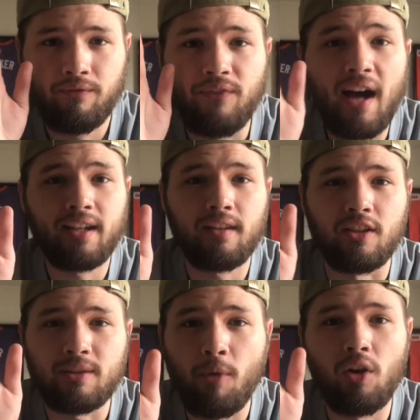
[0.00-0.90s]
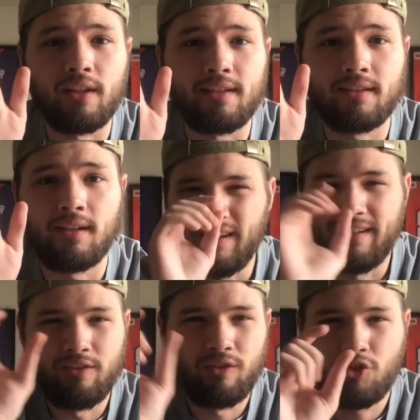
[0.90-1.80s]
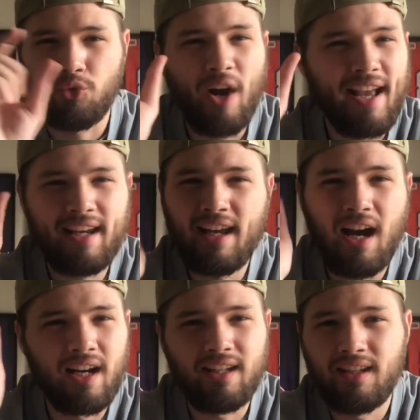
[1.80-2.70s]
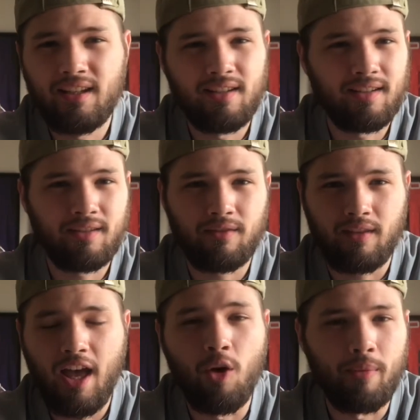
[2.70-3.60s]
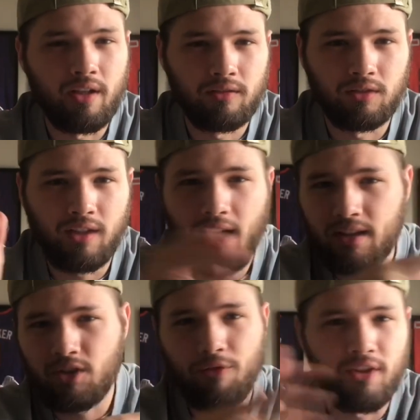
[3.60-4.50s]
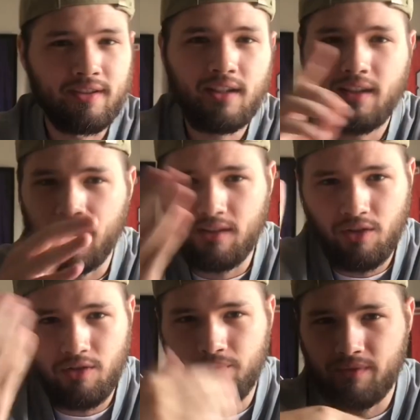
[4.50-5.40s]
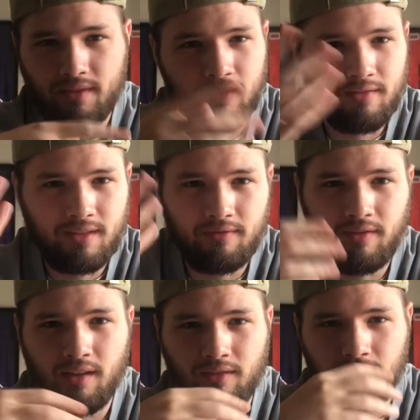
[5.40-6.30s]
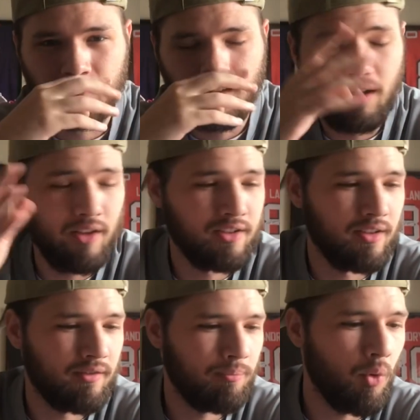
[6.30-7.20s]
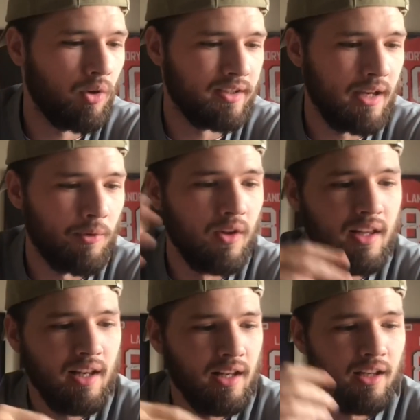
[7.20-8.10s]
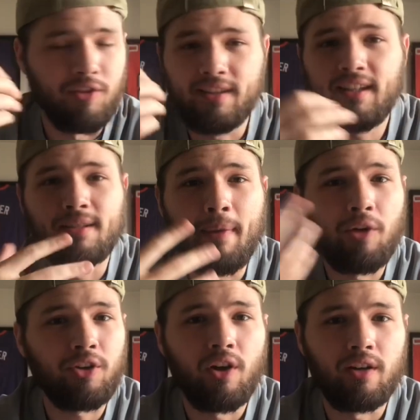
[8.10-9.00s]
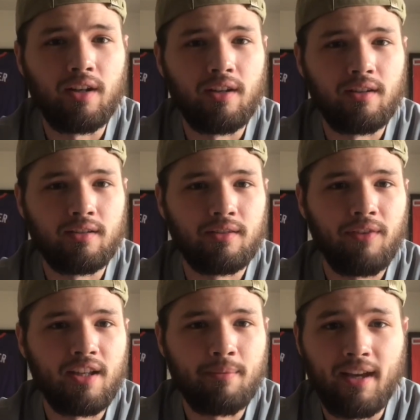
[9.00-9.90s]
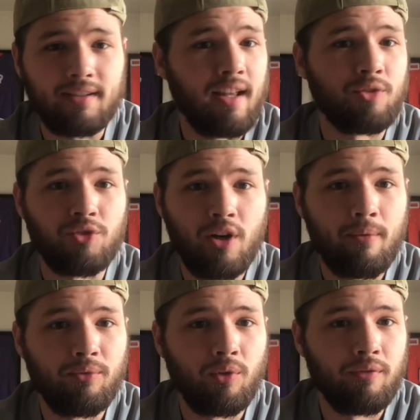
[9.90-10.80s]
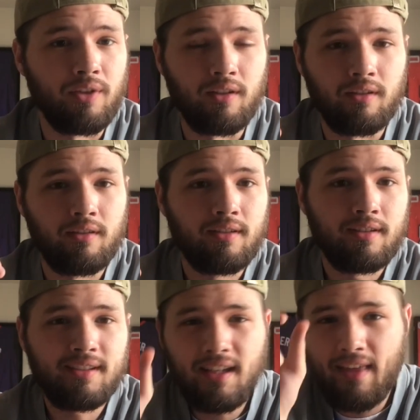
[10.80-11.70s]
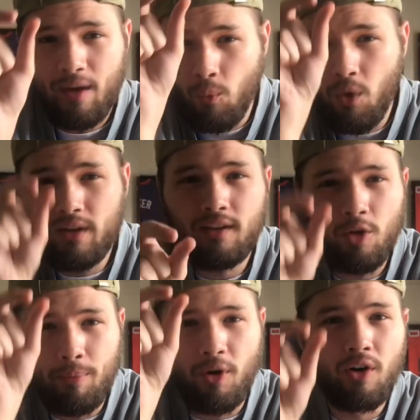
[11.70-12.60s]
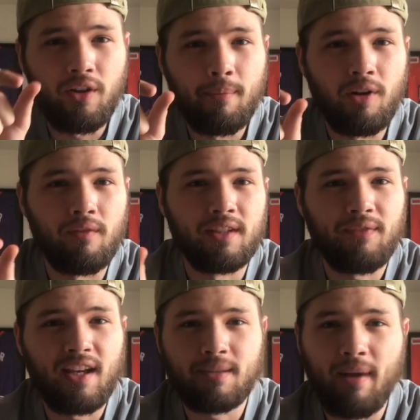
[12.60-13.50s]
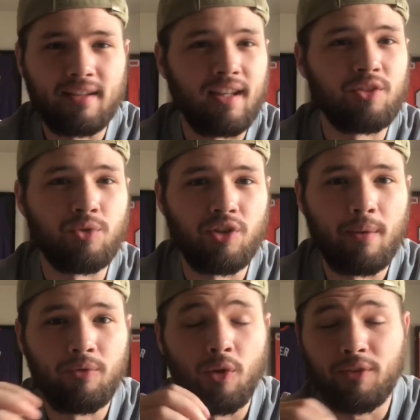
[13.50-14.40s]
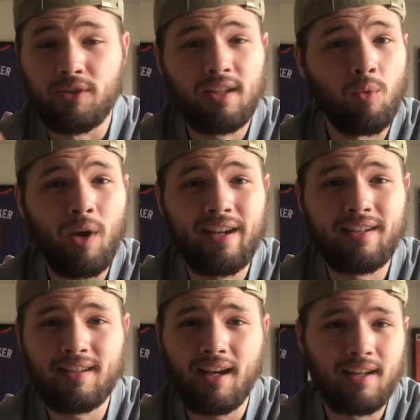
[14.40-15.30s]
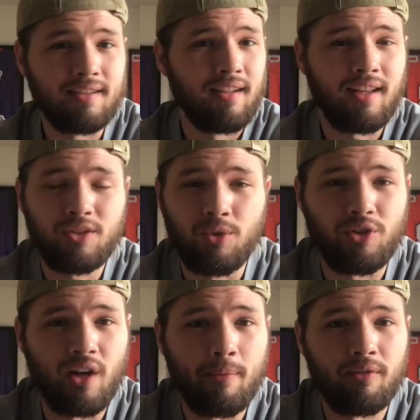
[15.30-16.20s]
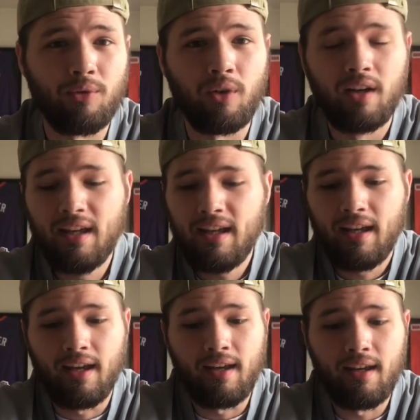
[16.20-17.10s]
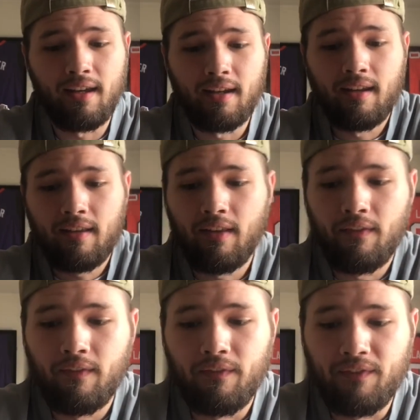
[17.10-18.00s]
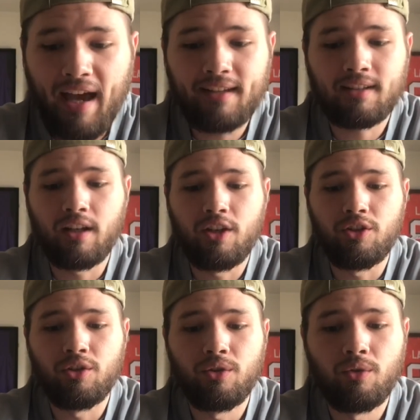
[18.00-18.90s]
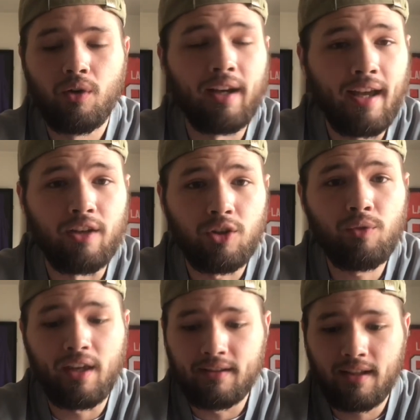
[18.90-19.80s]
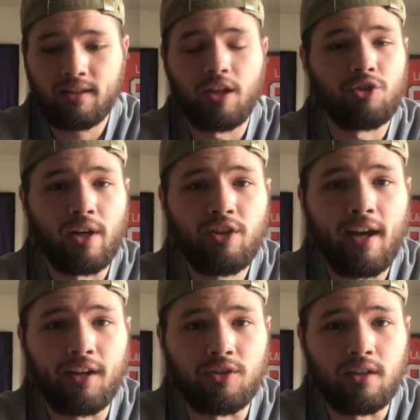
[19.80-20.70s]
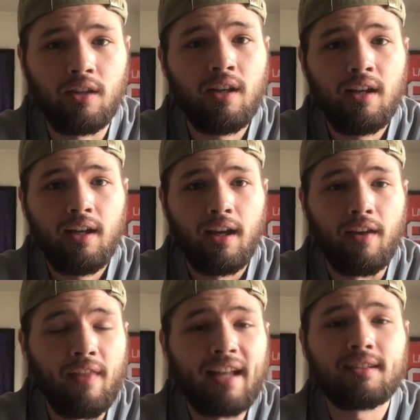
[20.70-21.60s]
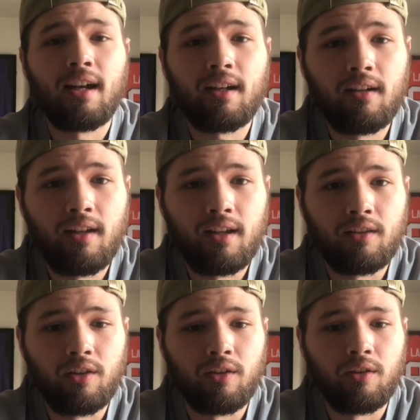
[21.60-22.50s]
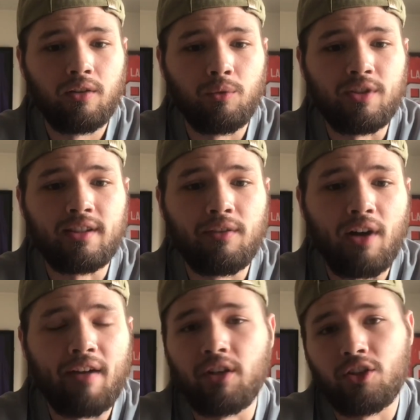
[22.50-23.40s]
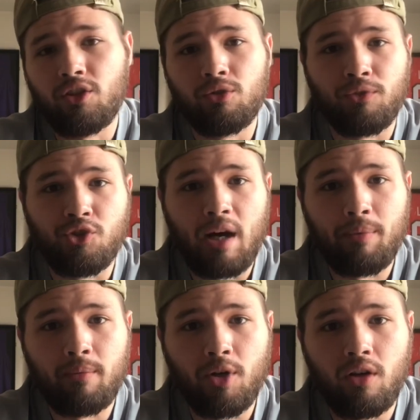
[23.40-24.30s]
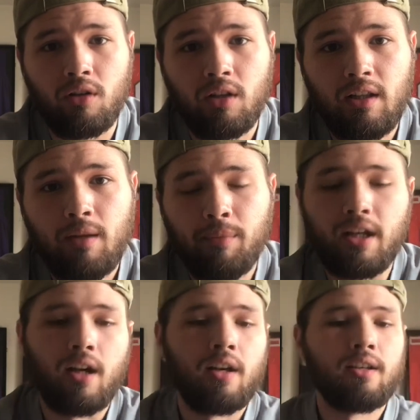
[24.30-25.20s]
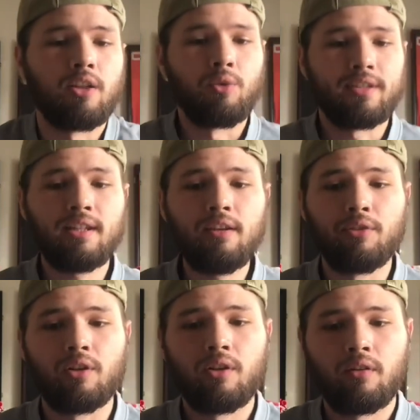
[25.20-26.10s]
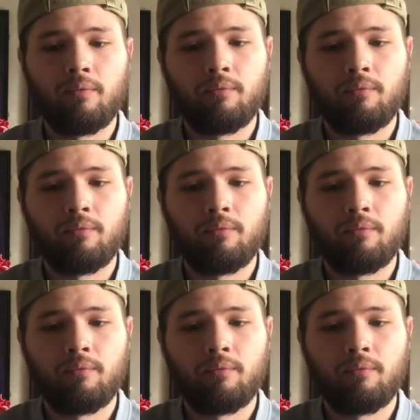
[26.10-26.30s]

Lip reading: finding the smallest cranny on his helmet, okay? So if you see like a little, I don't know, that's a poor example. If you see his mouth guard in his face mask, that's what you're aiming for. If you see that one little bar in the middle of his face mask, that's what you're aiming for. If you see the white in his eyes, that's what you're aiming for. And that's going to do, again, two things. That's going to train your accuracy, and that's not going to let the receiver have an excuse for dropping the ball. Because a receiver,